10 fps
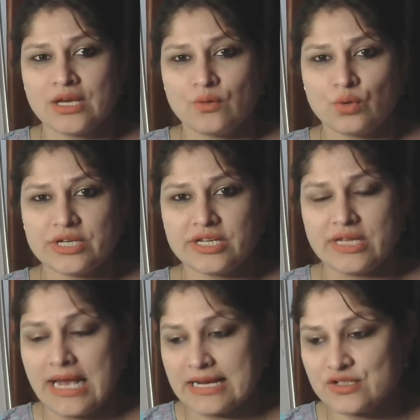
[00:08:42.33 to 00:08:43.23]
What he
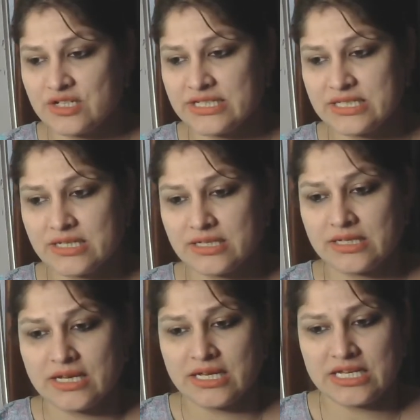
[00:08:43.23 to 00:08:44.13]
actually did,
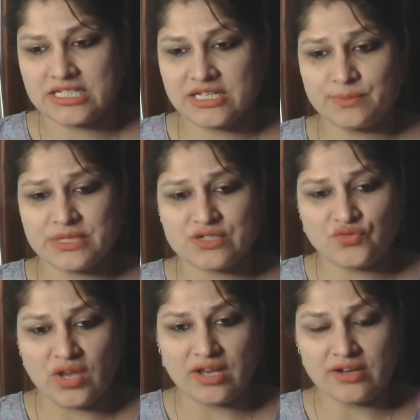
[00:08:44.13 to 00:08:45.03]
he dipped his
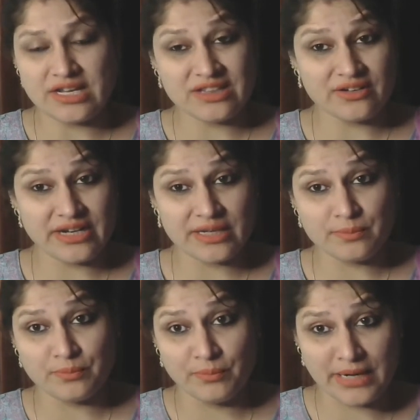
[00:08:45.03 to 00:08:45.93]
finger in the red
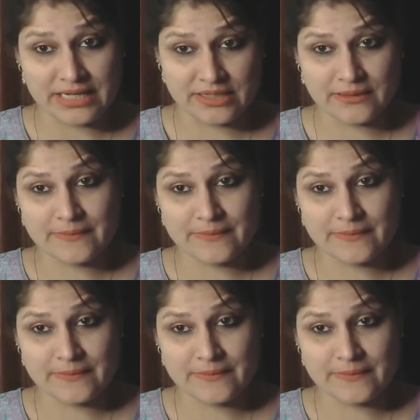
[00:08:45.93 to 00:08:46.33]
mud.